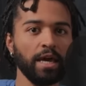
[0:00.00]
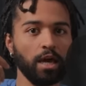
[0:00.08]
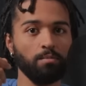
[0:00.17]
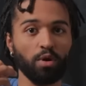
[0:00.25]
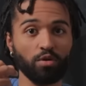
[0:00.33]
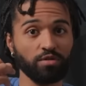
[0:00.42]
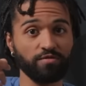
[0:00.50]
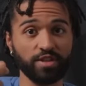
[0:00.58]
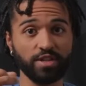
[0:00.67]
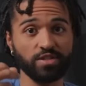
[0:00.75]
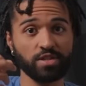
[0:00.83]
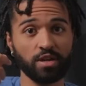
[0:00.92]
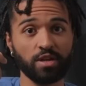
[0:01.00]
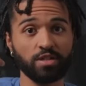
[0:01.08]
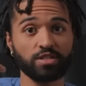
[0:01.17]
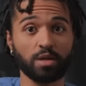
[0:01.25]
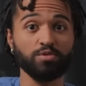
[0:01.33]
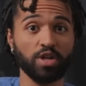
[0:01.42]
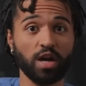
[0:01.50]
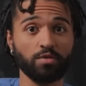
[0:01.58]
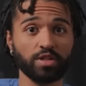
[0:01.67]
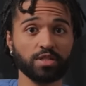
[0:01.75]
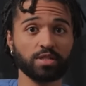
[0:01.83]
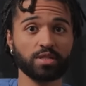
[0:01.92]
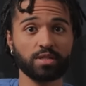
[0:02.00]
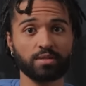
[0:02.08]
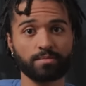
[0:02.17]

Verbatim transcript: in both of these subgenres.